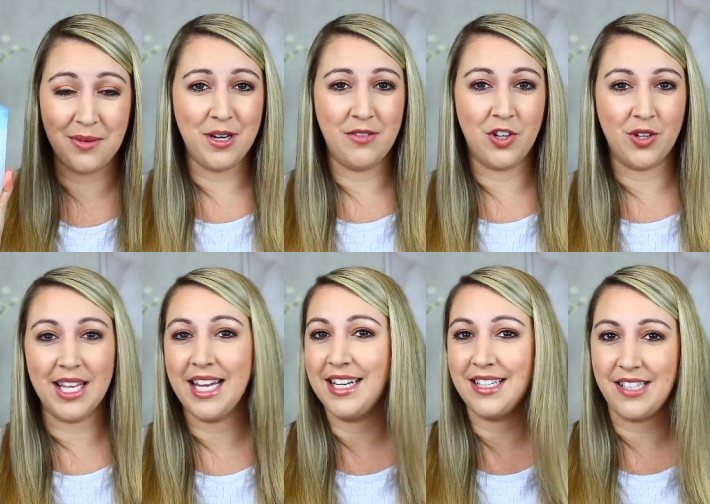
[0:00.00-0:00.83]
But if you're
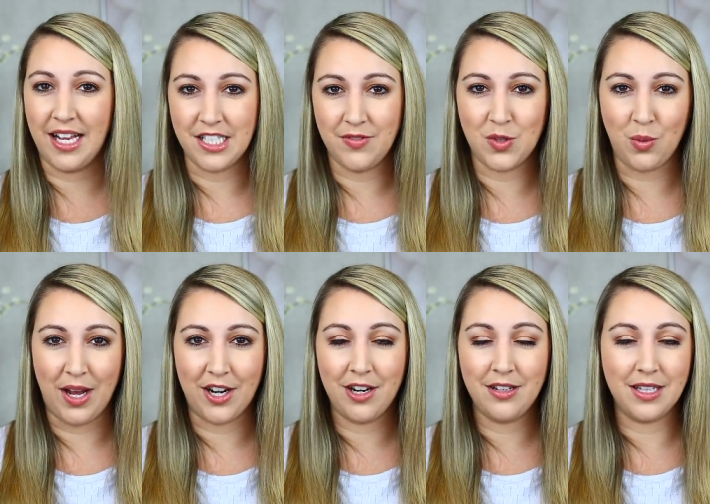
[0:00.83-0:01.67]
like an excessive
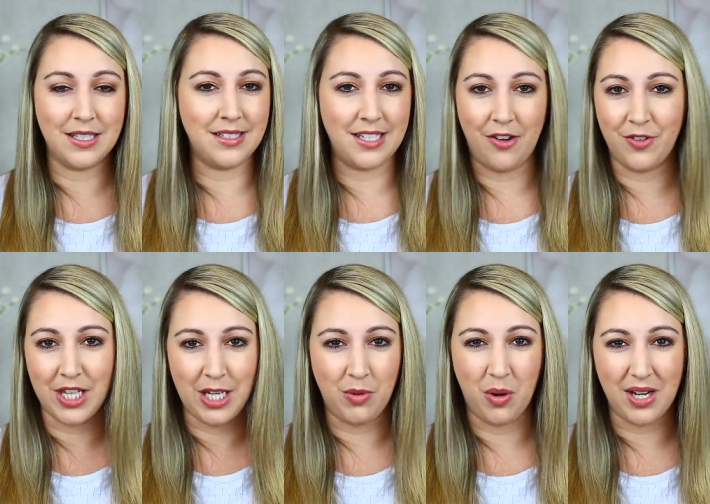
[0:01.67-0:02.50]
sweater, this
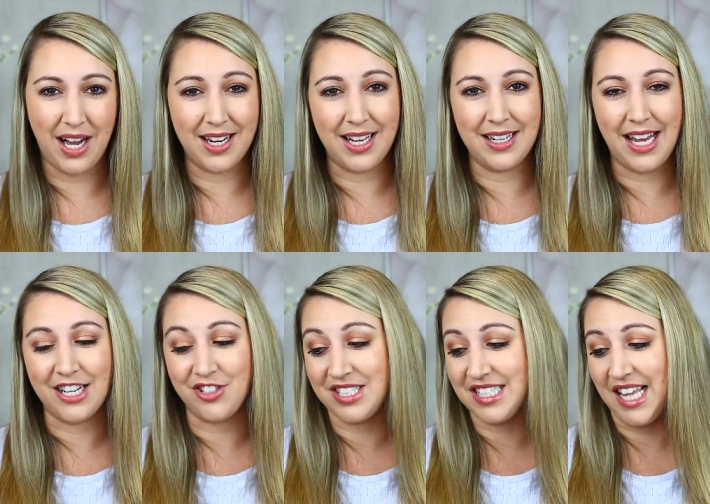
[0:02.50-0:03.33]
definitely won't cut it. I
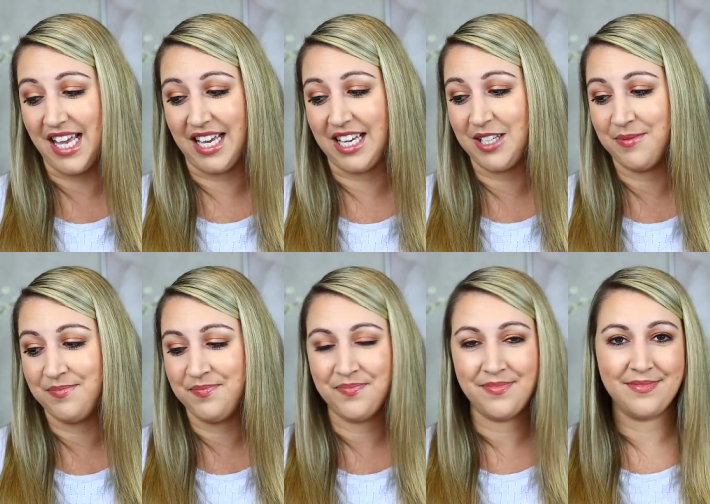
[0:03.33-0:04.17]
just think,
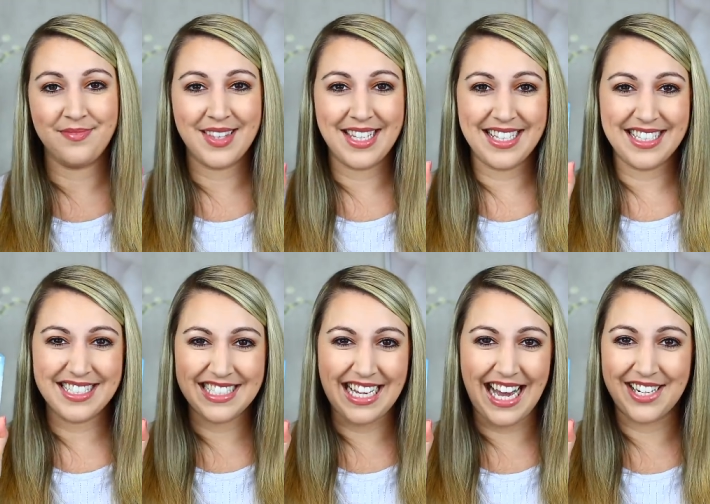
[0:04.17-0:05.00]

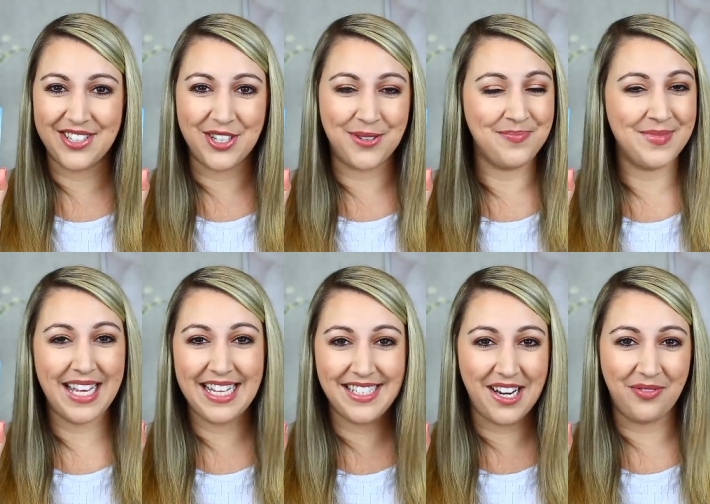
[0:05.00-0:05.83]
I don't know.
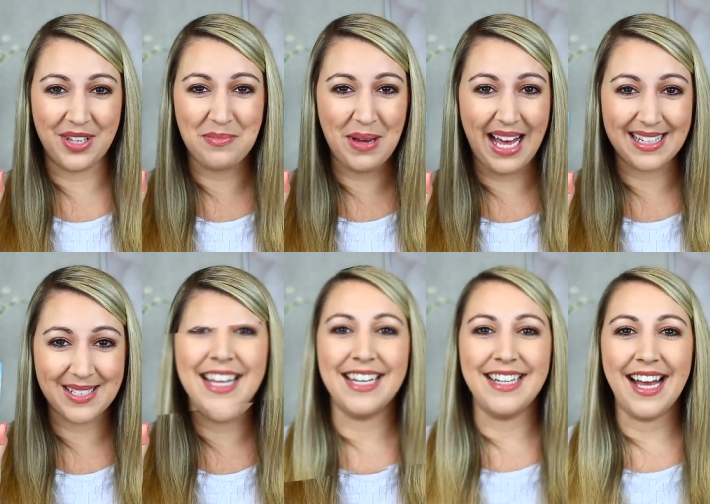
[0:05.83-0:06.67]
It's definitely a
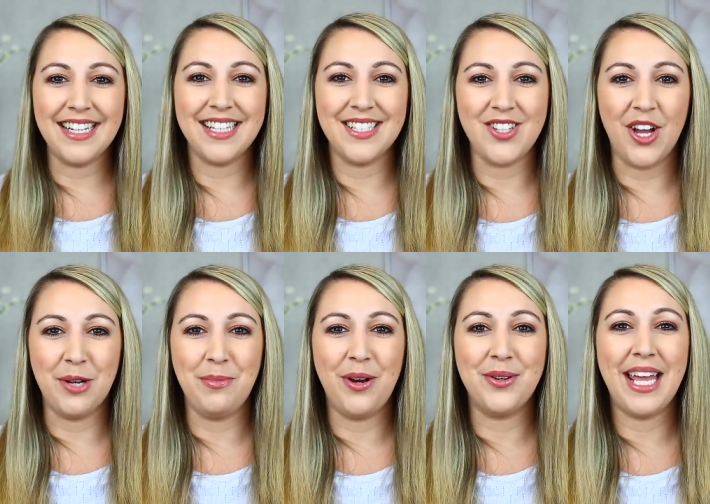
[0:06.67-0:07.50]
pass. Next, let's talk
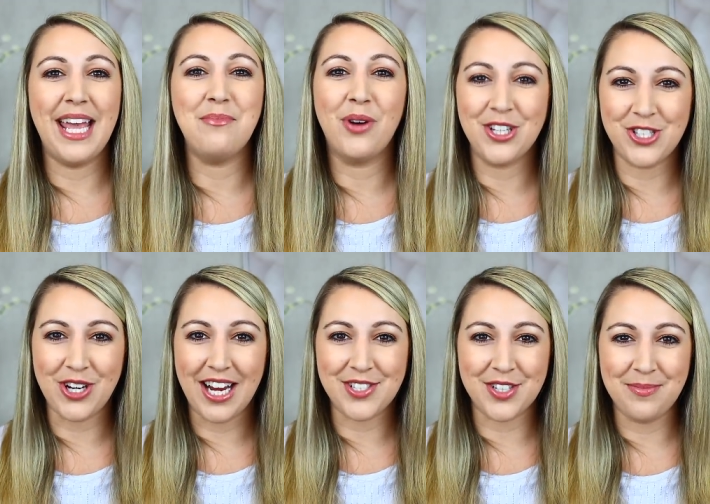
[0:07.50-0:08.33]
about a
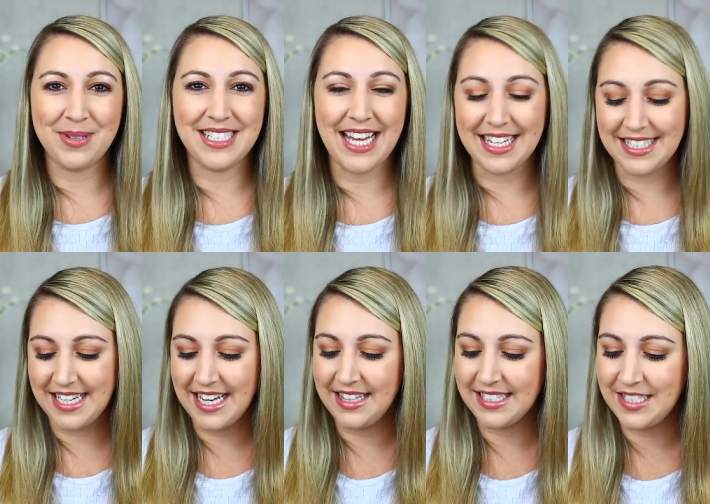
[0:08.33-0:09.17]
moisturizer I've been
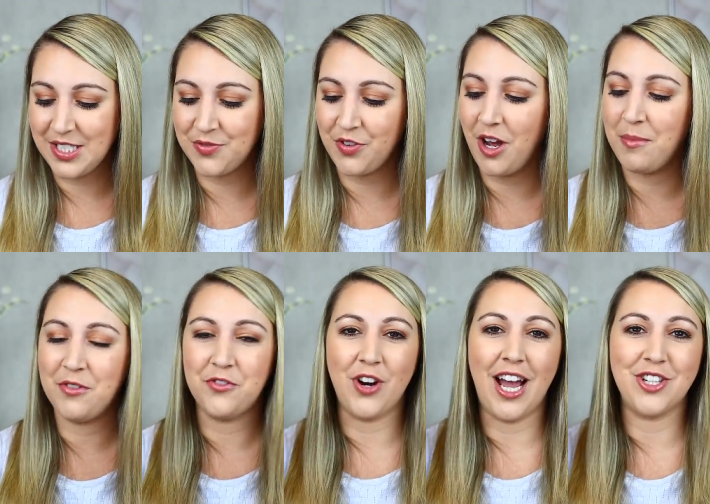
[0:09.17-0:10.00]
testing. This is from
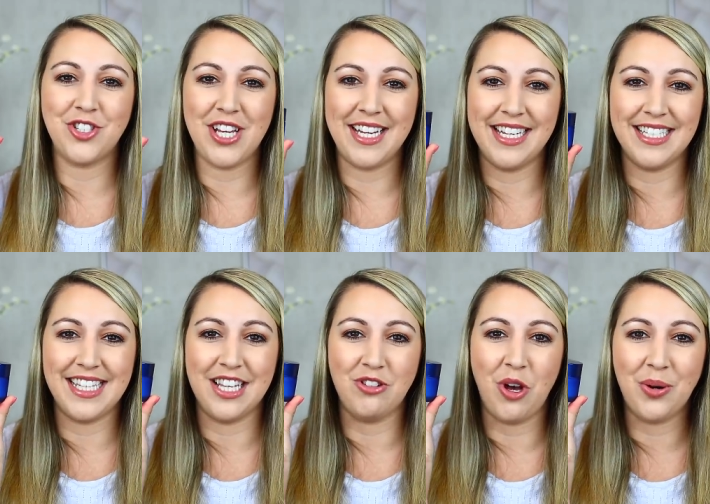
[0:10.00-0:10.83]
Fresh, and it is
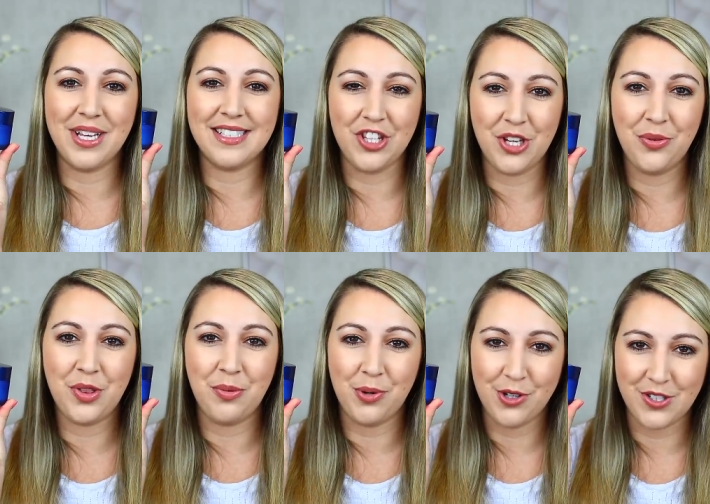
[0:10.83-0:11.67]
the Lotus Youth
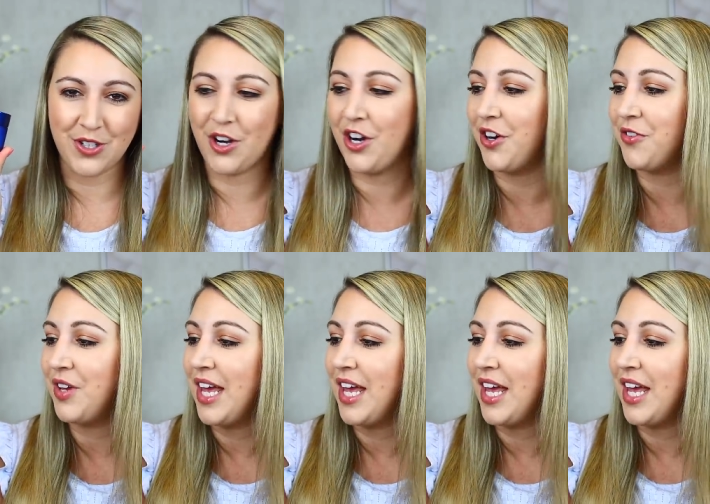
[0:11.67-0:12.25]
Preserve